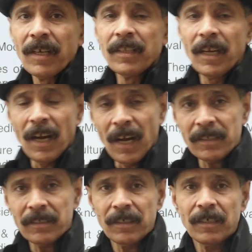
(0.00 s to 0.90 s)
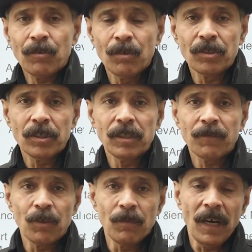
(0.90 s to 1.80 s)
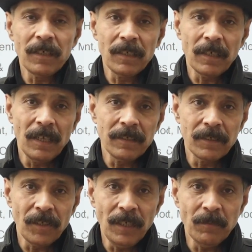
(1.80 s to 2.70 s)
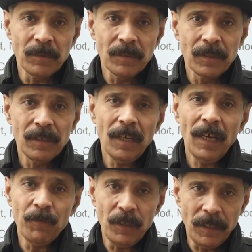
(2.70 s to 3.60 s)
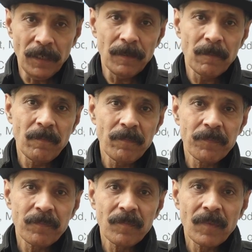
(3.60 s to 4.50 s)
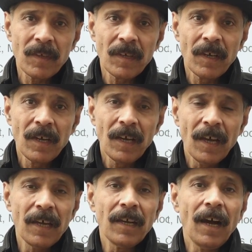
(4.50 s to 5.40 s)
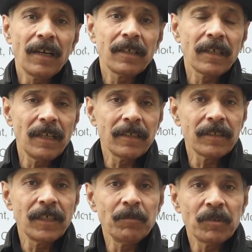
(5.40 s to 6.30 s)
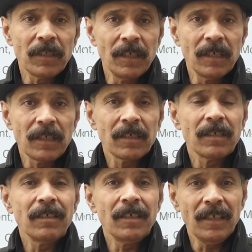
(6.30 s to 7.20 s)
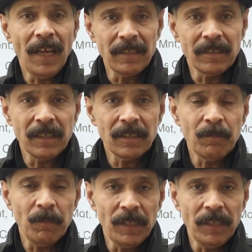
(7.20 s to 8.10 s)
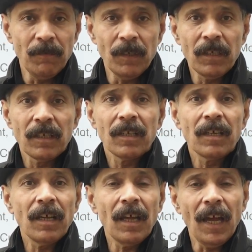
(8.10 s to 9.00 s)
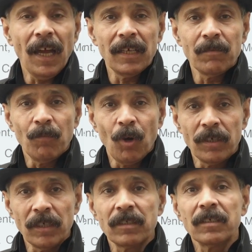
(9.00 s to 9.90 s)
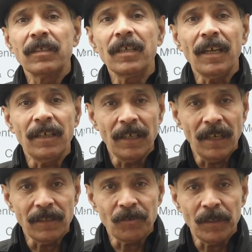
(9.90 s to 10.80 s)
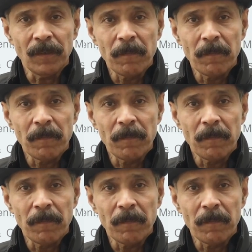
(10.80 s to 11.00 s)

There are certain questions from art and culture themes every year. And art and culture themes are there in ancient, medieval, and modern Indian history.